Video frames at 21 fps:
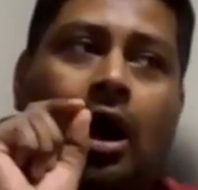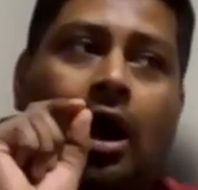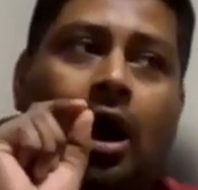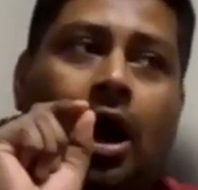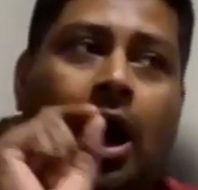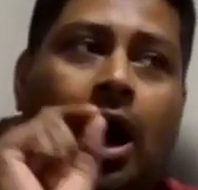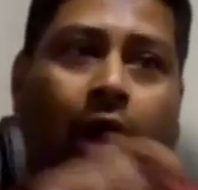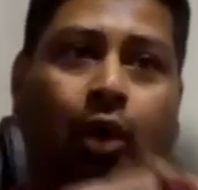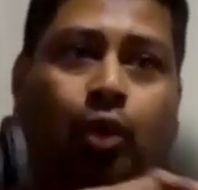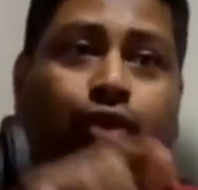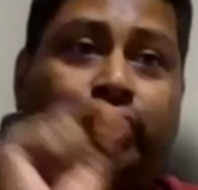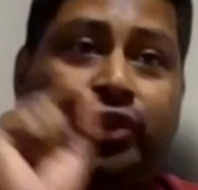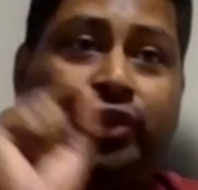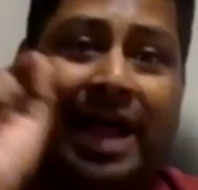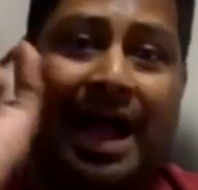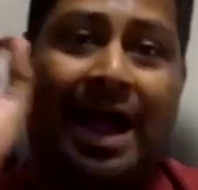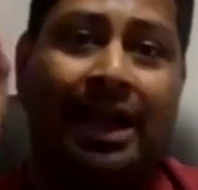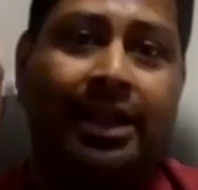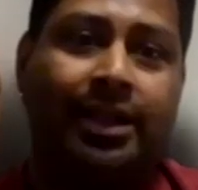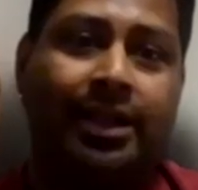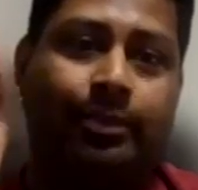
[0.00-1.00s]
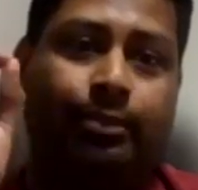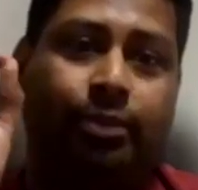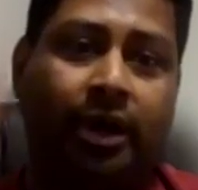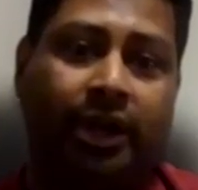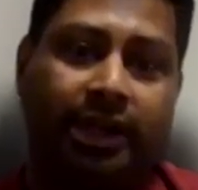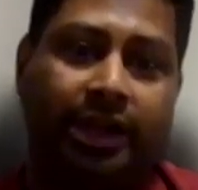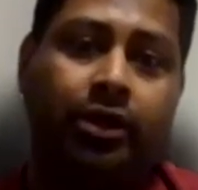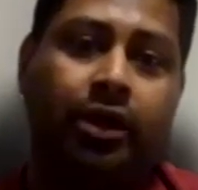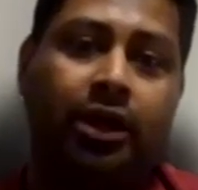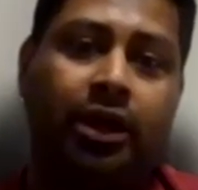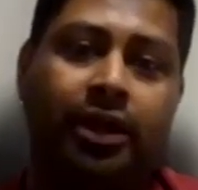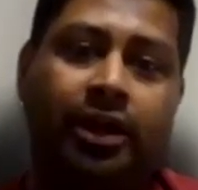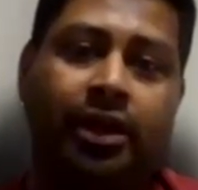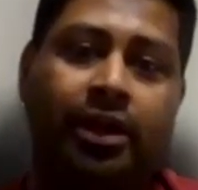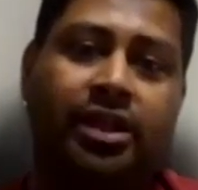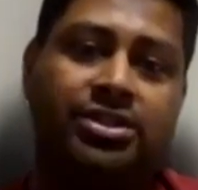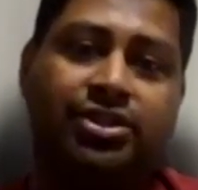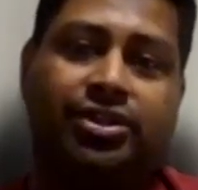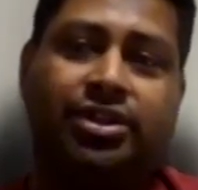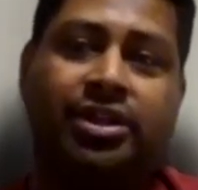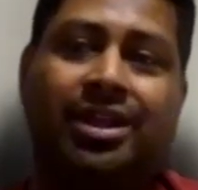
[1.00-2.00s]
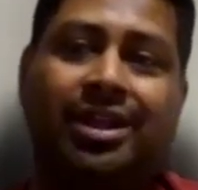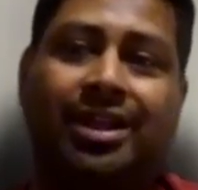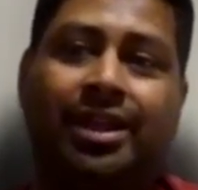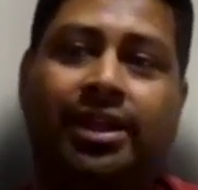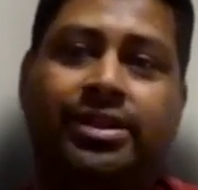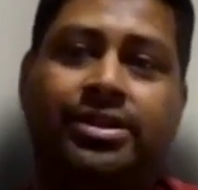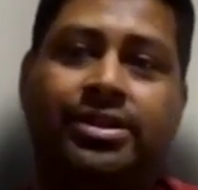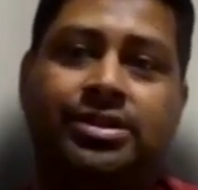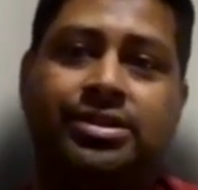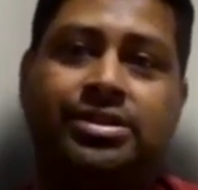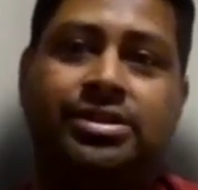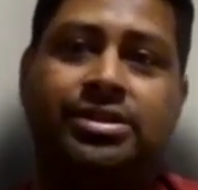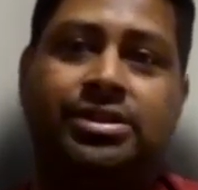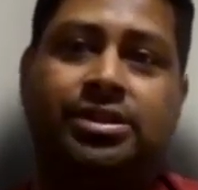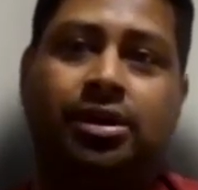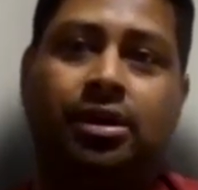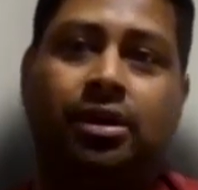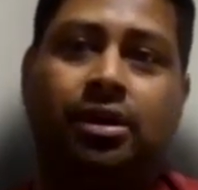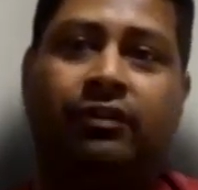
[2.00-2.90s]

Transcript: how that particular industry is